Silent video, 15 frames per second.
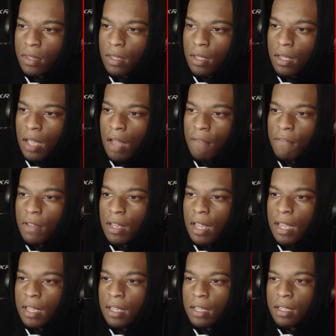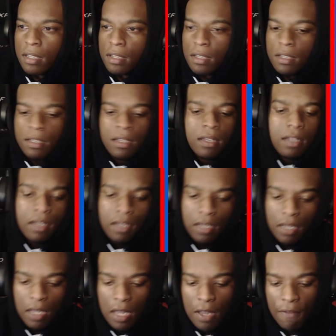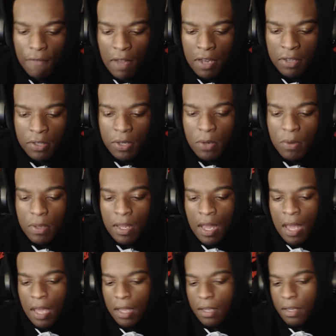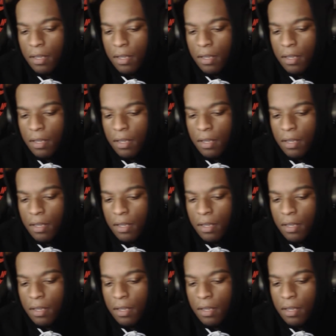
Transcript: I feel like if I do that,